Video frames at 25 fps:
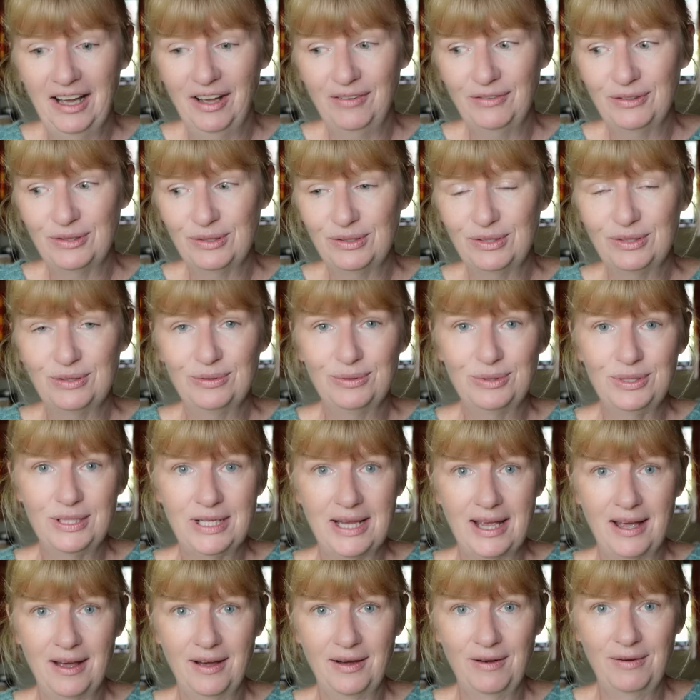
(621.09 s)
I've got to
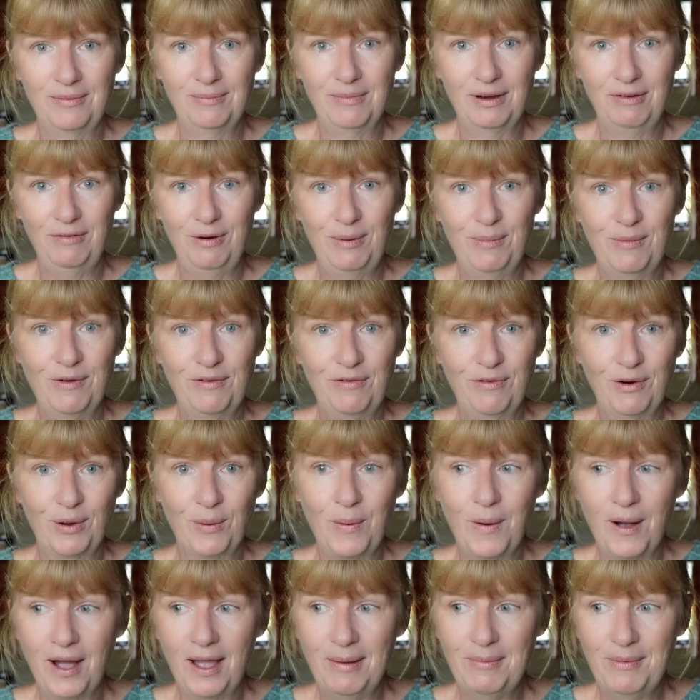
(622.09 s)
sort out my room of
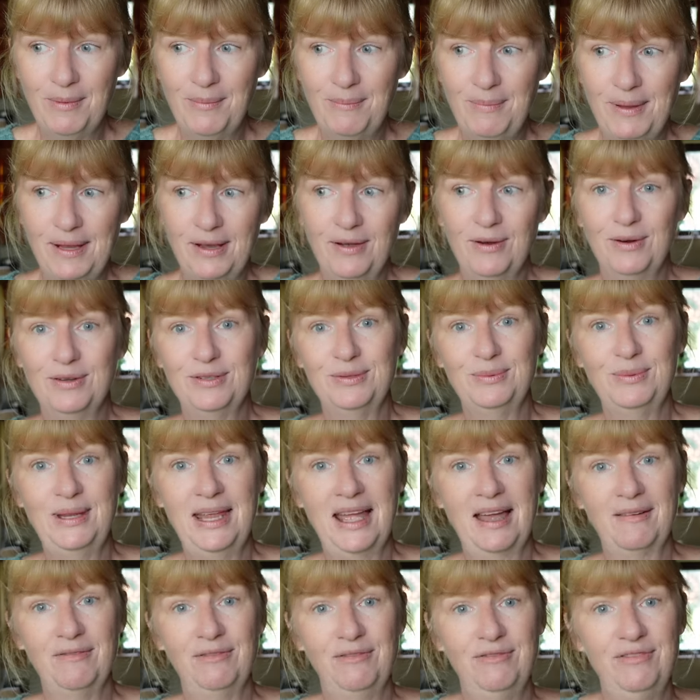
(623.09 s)
requirement because we
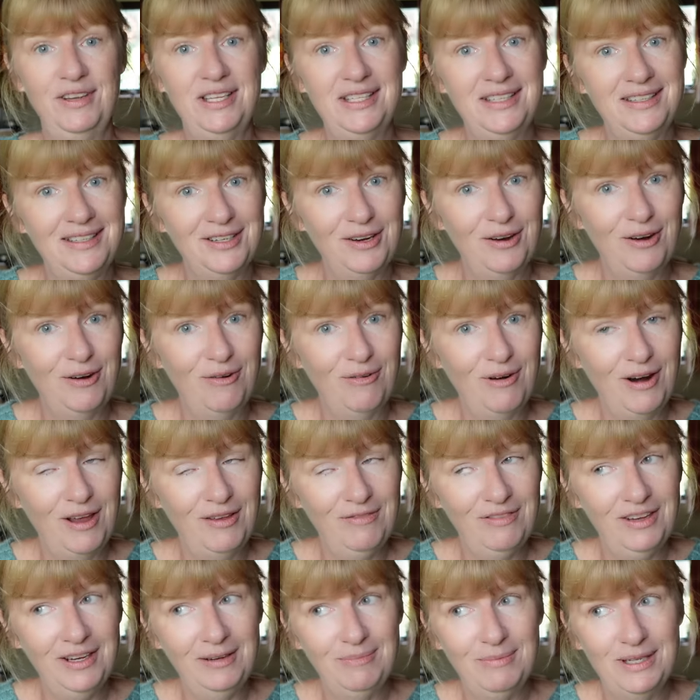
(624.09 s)
have a visitor
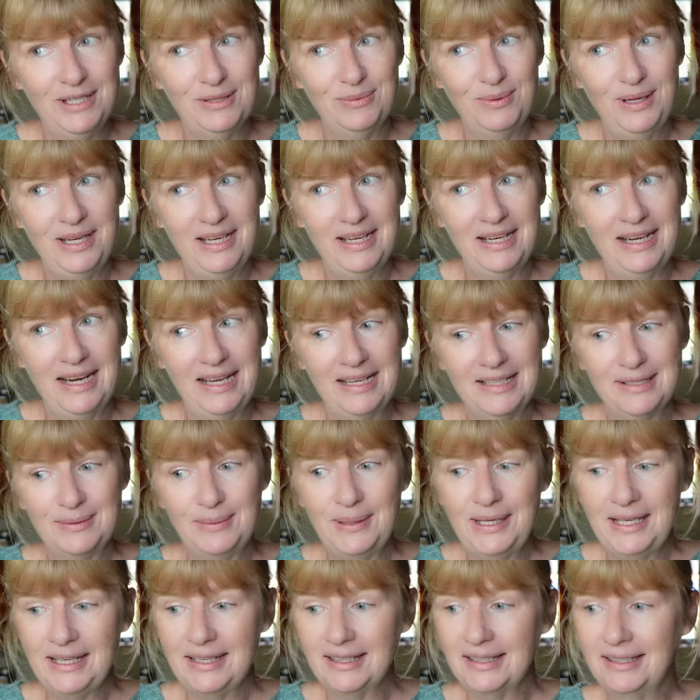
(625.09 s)
arriving midweek next
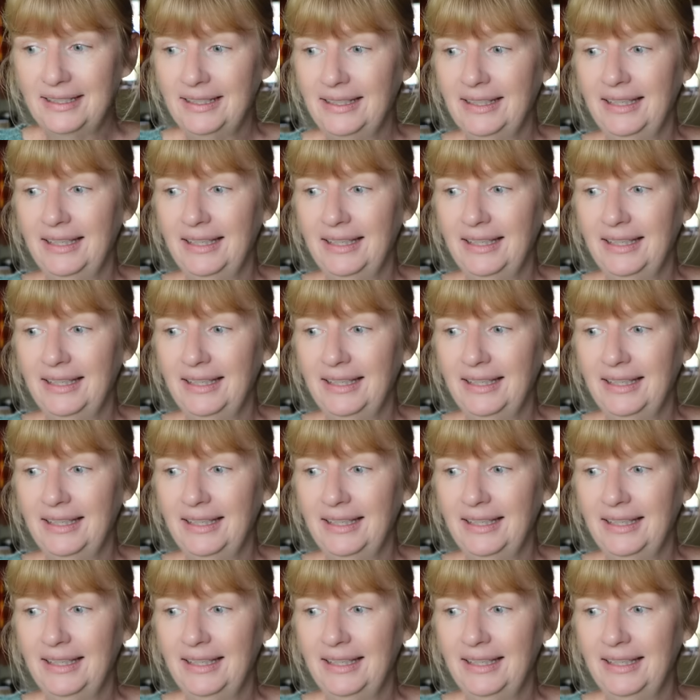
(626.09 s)
week.